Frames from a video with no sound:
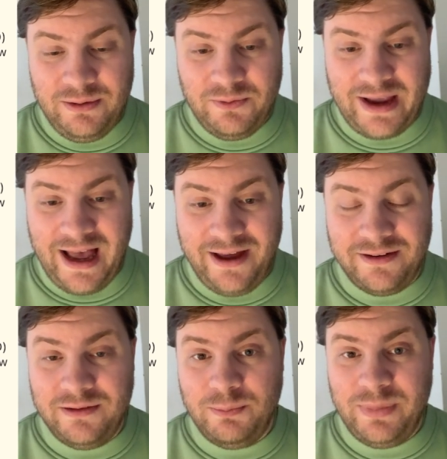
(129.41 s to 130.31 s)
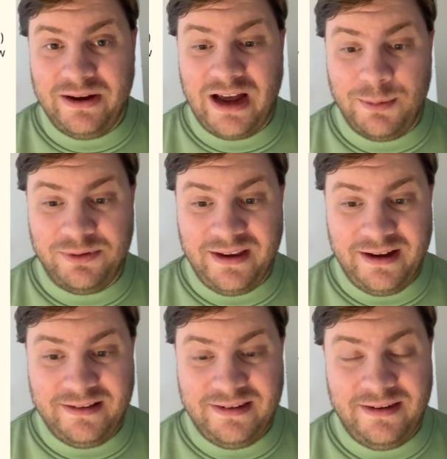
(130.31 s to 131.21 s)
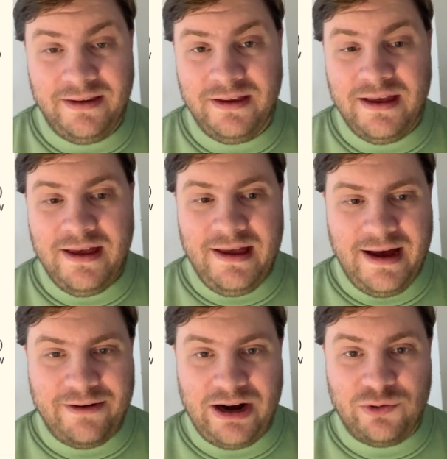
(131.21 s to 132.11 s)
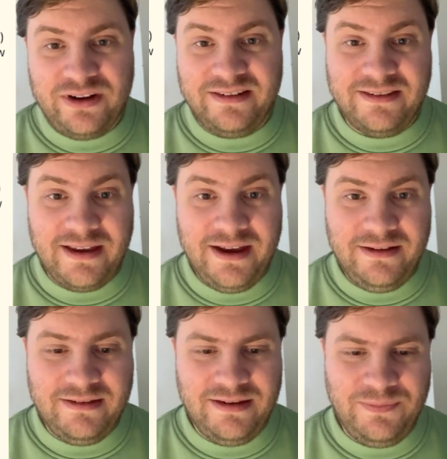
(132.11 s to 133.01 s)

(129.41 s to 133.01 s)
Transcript: we had big updates around this date.